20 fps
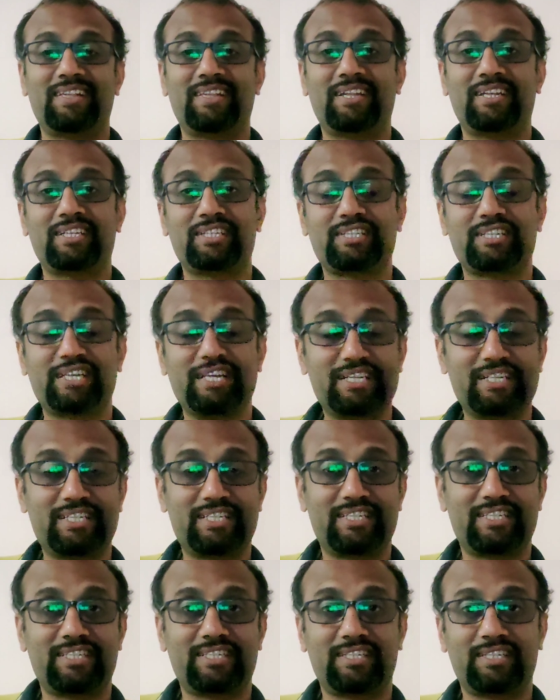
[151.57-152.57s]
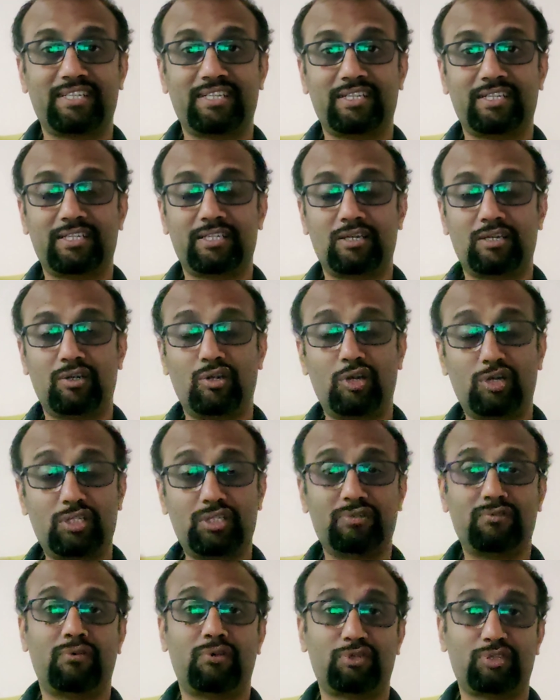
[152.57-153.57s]
That creates
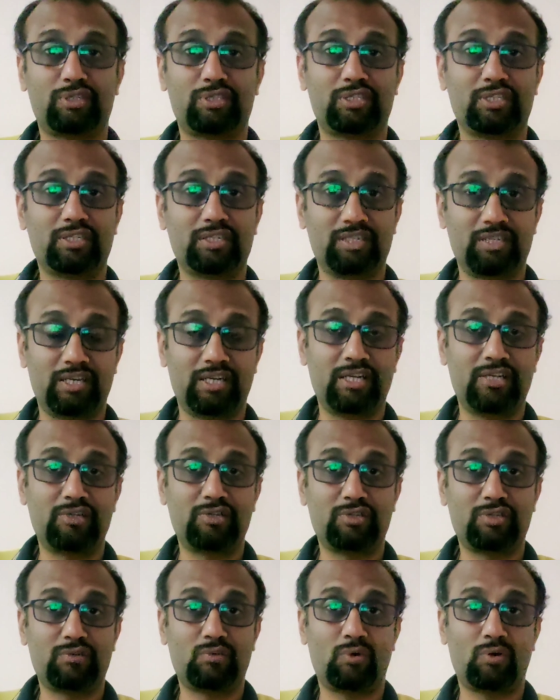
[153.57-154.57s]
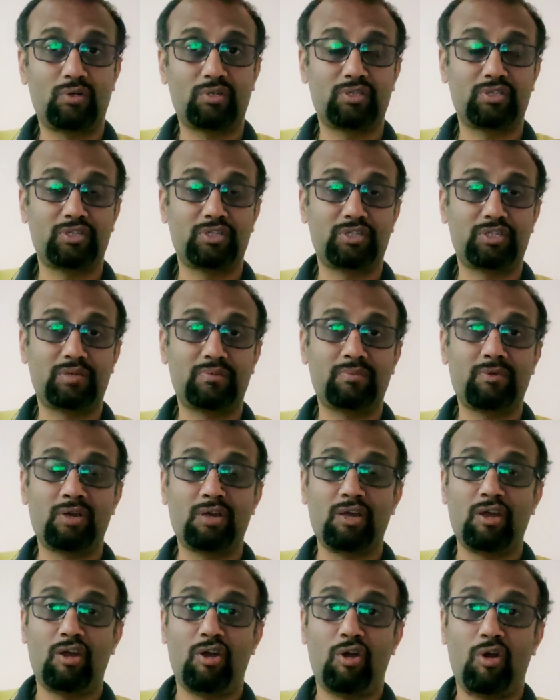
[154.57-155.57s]
lots of oxygen into the water system.
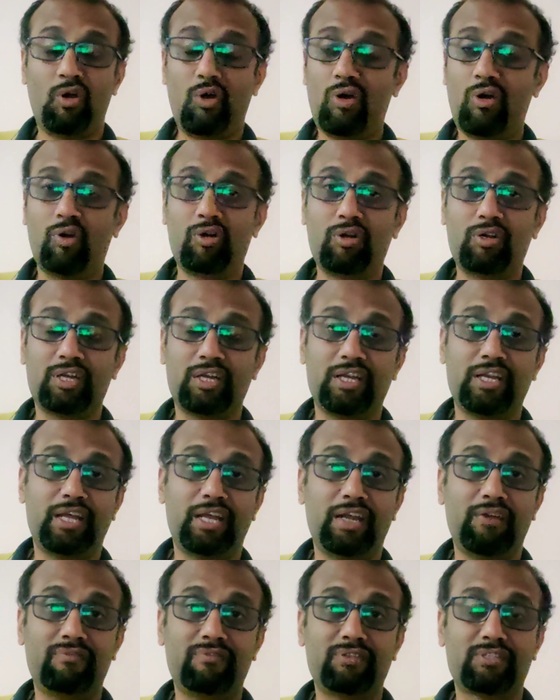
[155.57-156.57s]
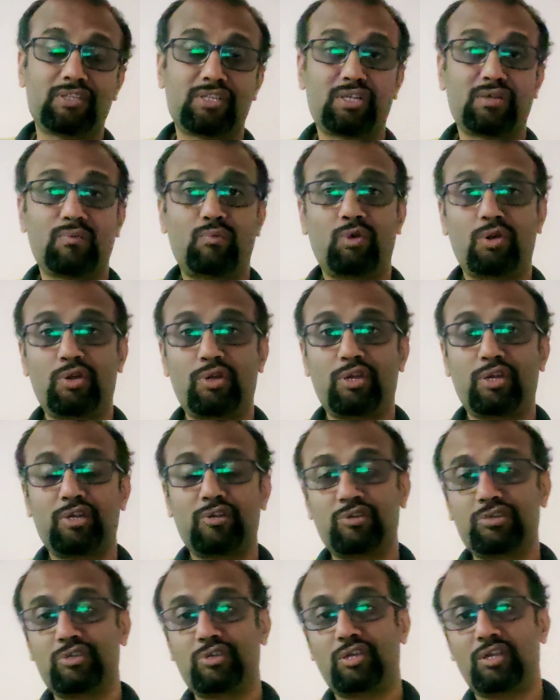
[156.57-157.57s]
Or in NFT system, what you can
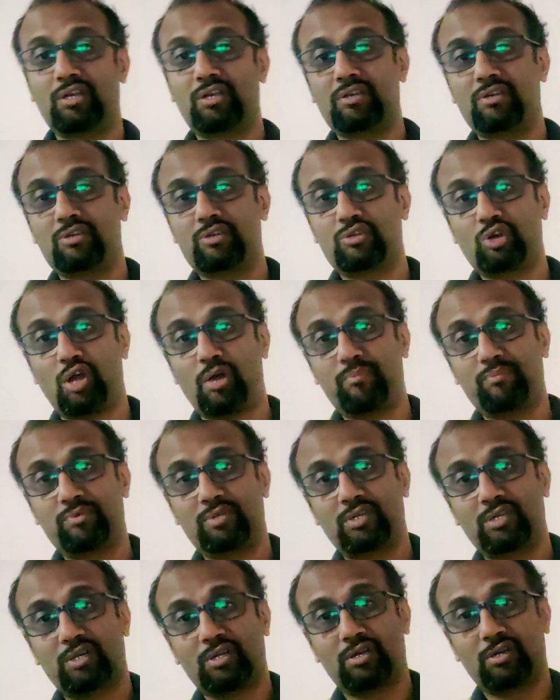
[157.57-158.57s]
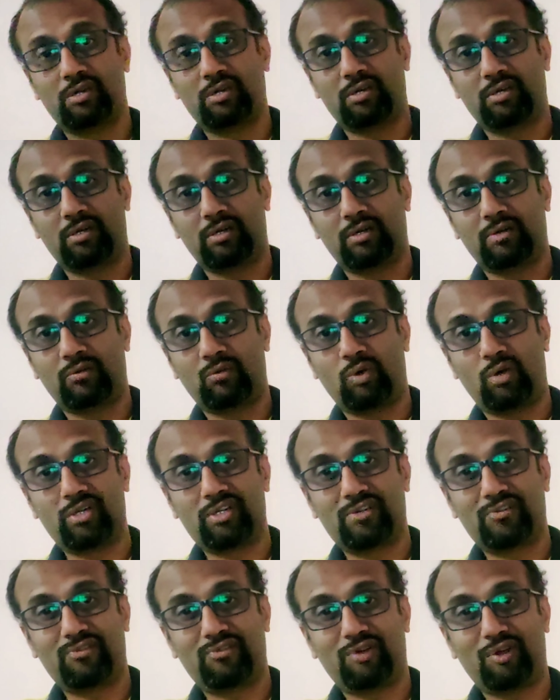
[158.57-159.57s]
do is you can drop the
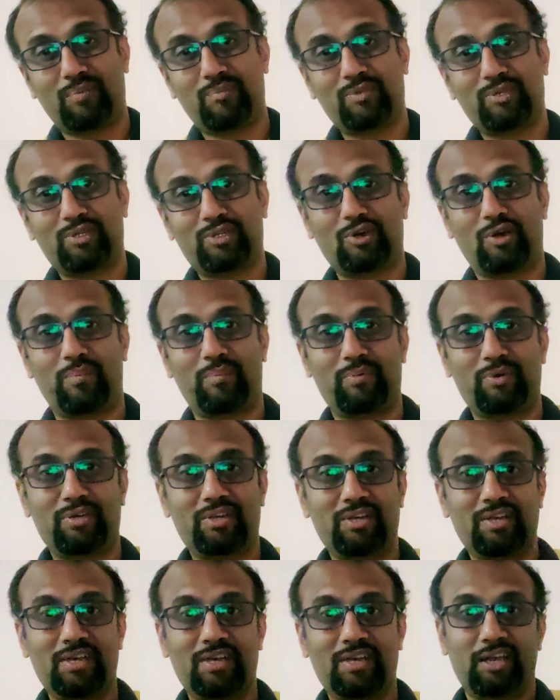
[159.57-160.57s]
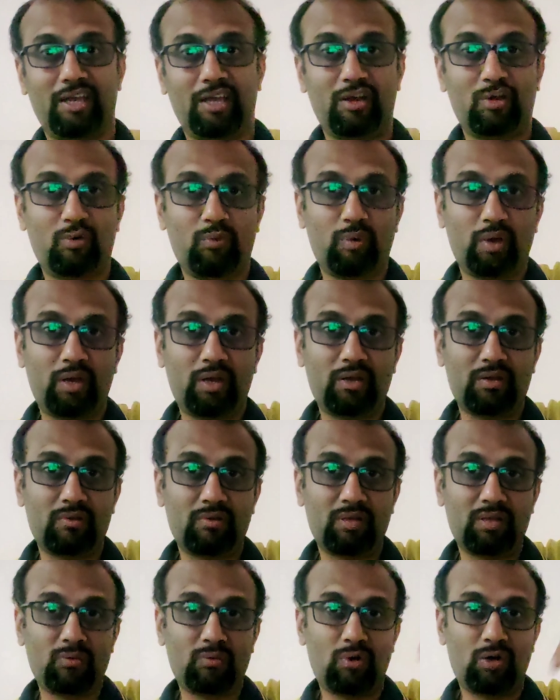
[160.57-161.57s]
water from the top.
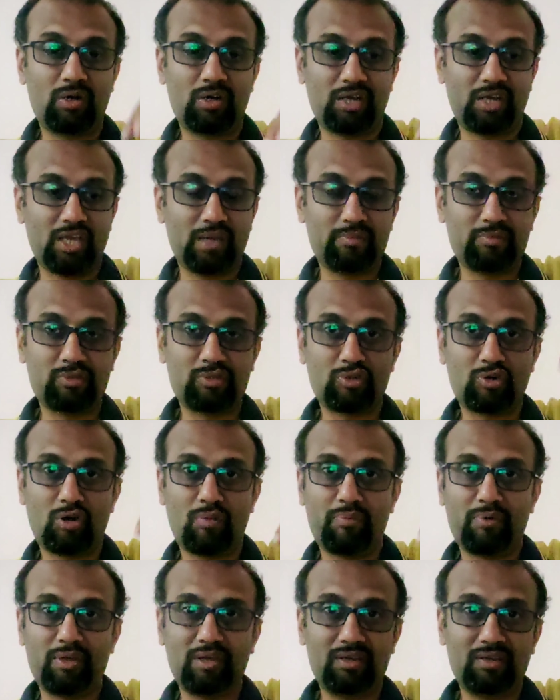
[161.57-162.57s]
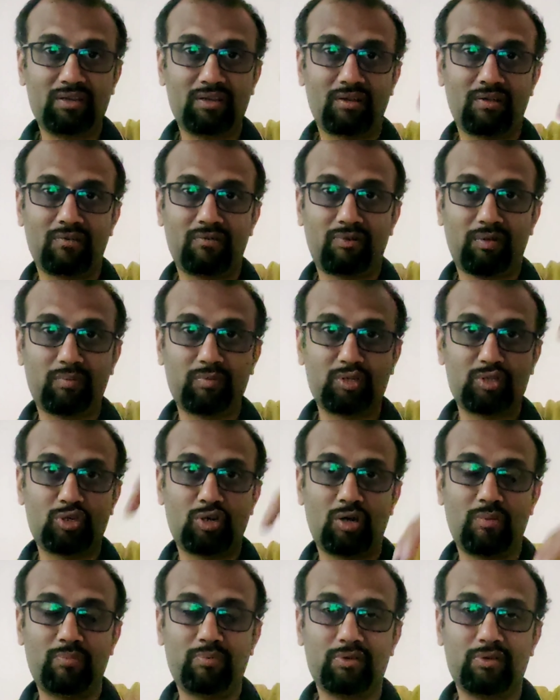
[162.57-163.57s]
When the water keeps dropping from the
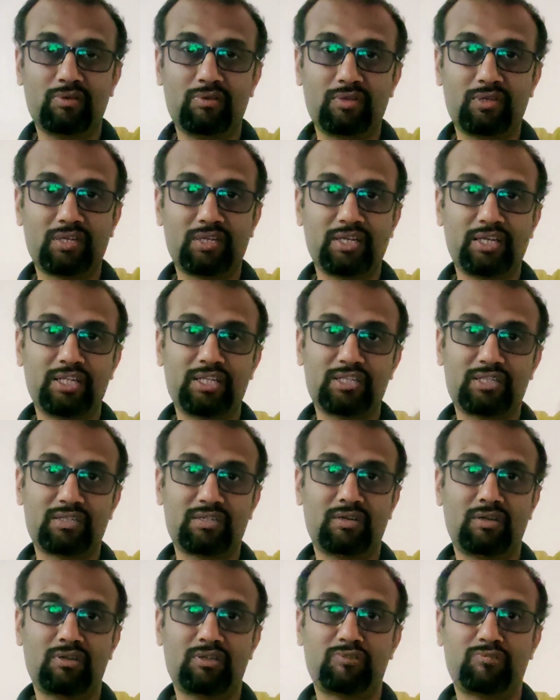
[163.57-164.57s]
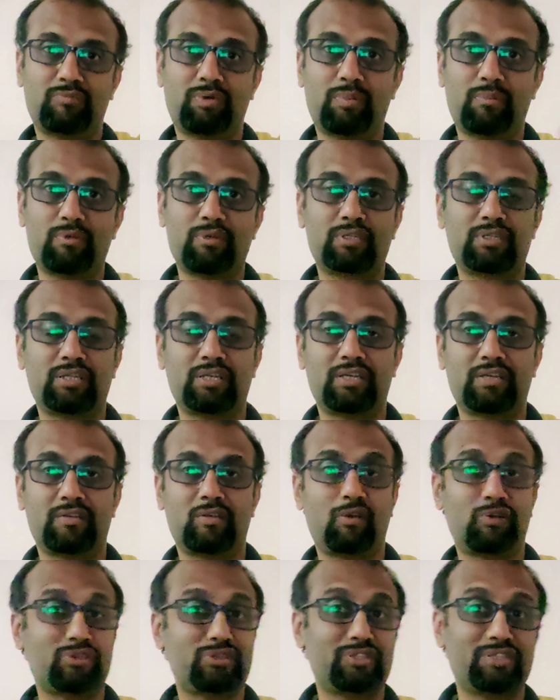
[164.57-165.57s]
top, it creates lots of bubbles and
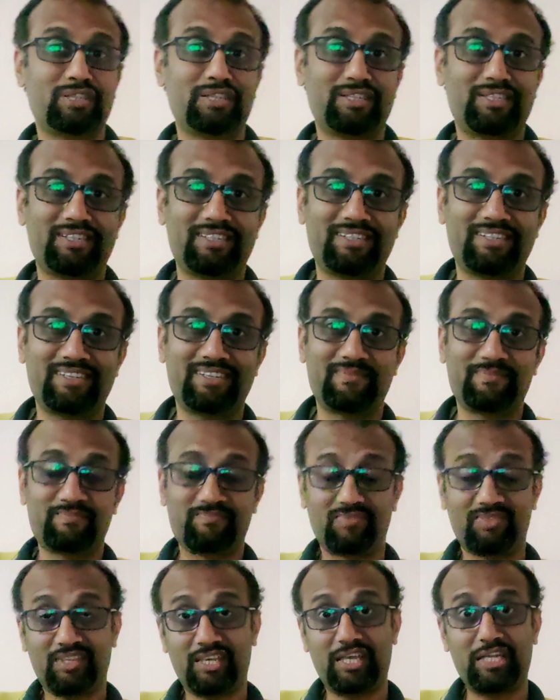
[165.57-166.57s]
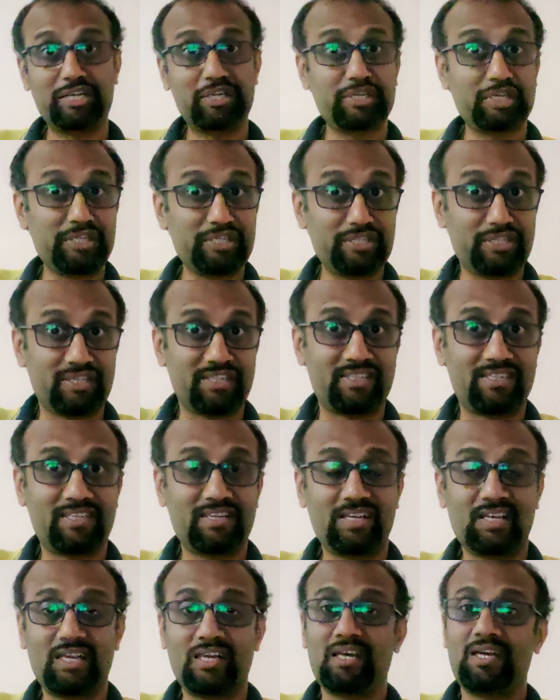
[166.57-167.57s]
oxygenation
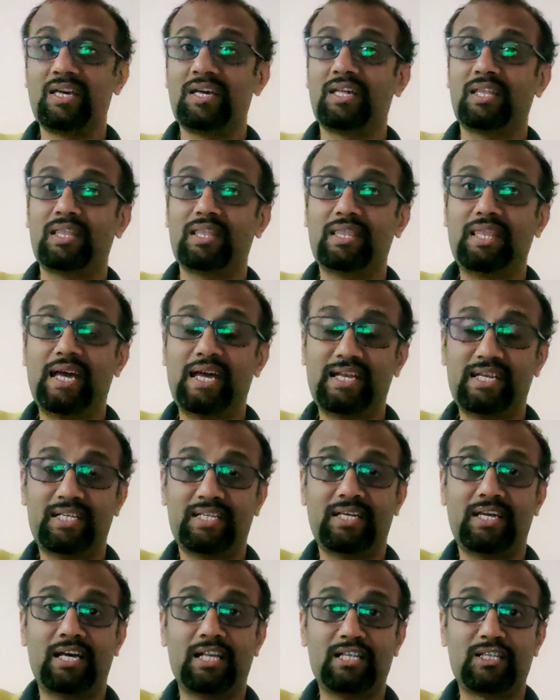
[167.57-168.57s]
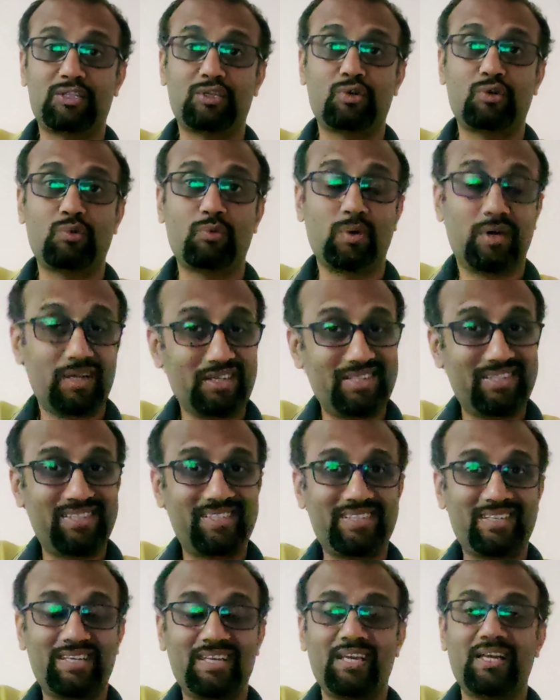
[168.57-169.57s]
increases. That also
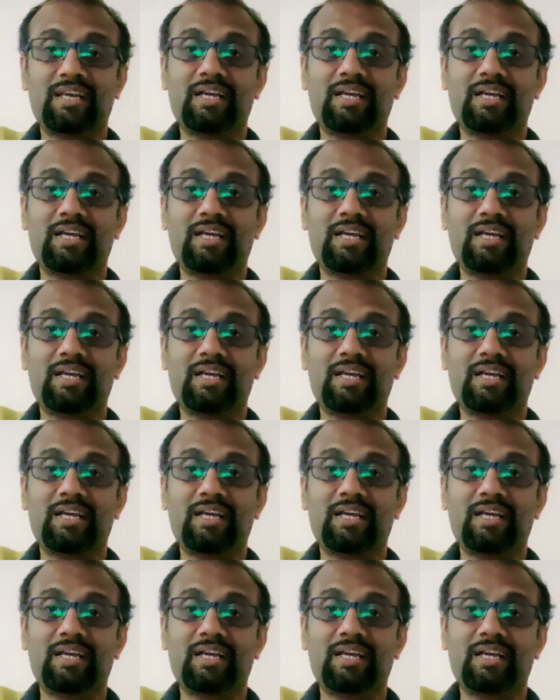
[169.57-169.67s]
works.